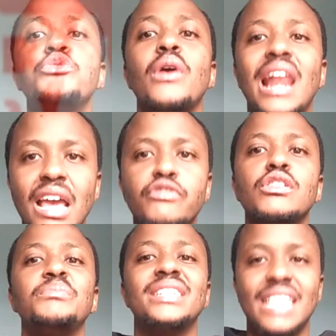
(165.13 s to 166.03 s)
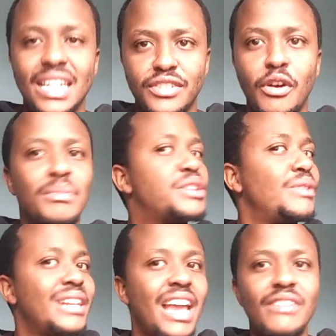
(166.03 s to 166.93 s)
Your life will be transformed. It
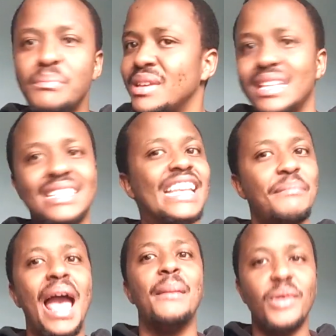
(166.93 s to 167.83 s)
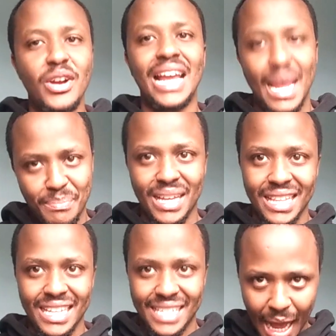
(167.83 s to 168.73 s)
will never be the same. I am not
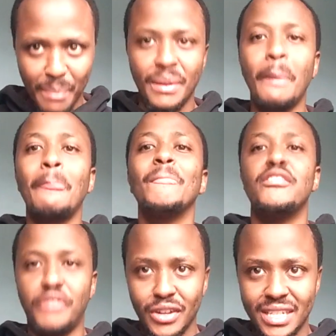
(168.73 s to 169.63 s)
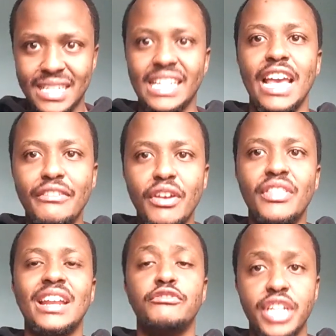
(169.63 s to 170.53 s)
hyping this up falsely. Everyone
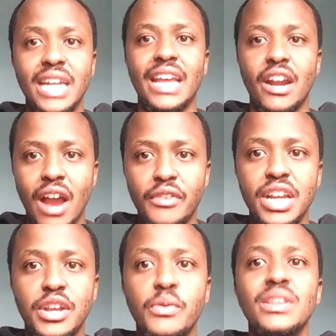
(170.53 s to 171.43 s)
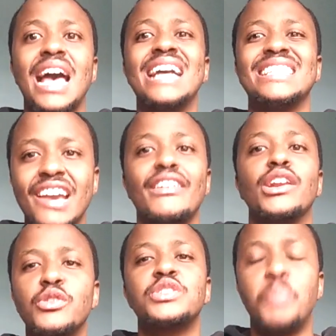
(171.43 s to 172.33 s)
that I've shared Kerrang Radio with has never
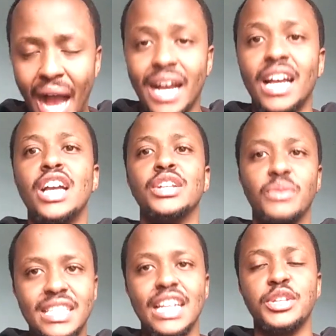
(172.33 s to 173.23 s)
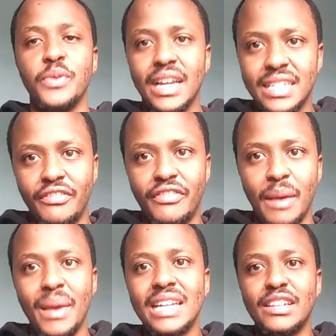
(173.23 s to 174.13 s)
looked back to listen to
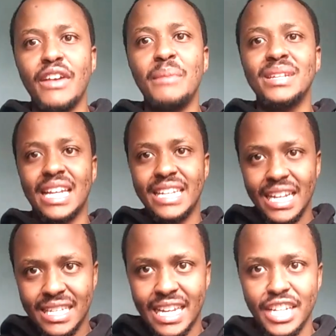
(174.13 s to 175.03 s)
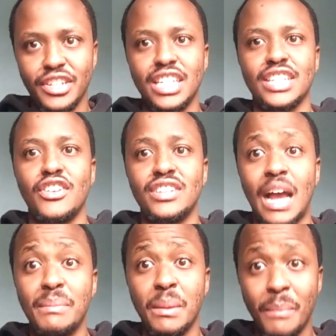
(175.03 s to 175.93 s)
XFM. XFM is a dead station. It is not
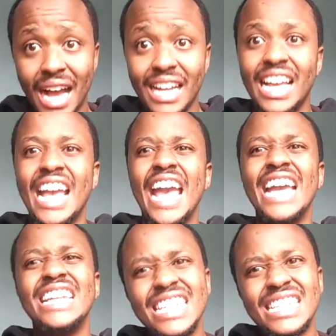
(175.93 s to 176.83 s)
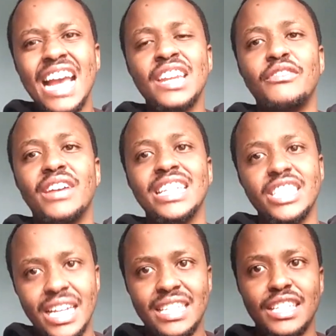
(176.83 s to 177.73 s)
coming back. And it is kind of an
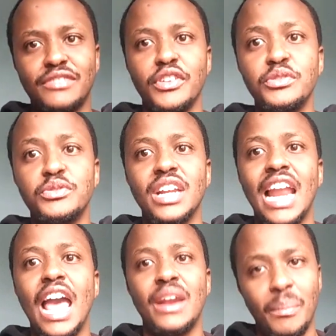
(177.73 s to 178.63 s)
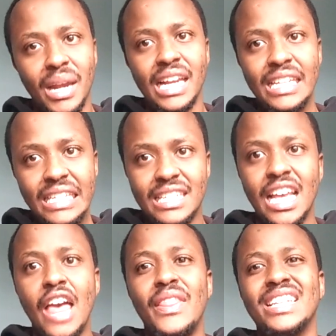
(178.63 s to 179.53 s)
injustice for you to rely on a playlist
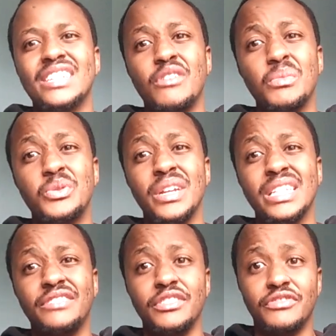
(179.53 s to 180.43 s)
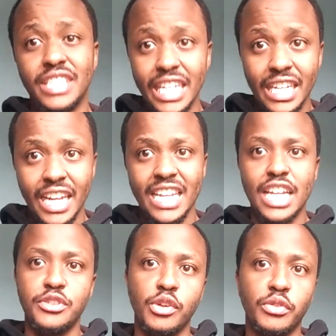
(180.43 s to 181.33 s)
that is from 2015 and
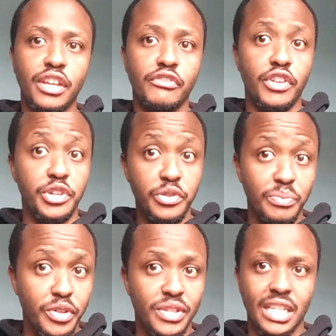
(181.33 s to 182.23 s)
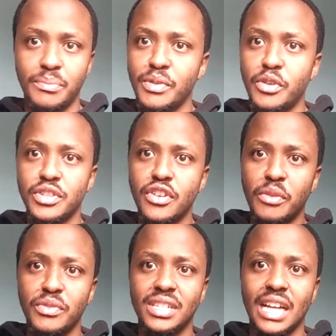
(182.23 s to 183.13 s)
yet you're looking for new music, because
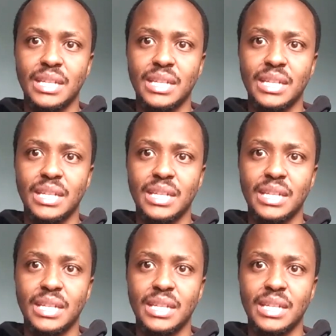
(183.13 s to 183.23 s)
rock music